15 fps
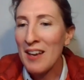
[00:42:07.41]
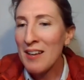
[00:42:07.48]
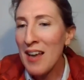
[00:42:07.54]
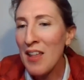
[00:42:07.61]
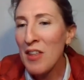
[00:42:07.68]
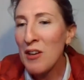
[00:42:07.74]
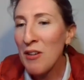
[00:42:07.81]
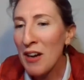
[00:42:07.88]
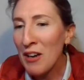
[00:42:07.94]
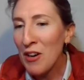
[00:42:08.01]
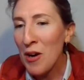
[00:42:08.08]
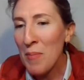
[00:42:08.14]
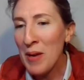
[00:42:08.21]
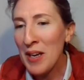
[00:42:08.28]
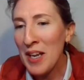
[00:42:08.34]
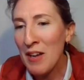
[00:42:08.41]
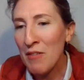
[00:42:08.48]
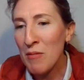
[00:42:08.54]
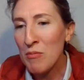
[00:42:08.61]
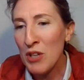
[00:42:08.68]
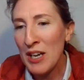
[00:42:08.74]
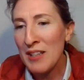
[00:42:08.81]
Another great comment here
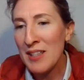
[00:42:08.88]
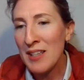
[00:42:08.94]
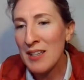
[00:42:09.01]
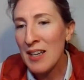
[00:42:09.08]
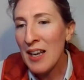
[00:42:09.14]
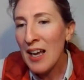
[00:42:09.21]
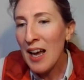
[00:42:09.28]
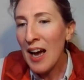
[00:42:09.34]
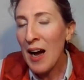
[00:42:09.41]
from Jason,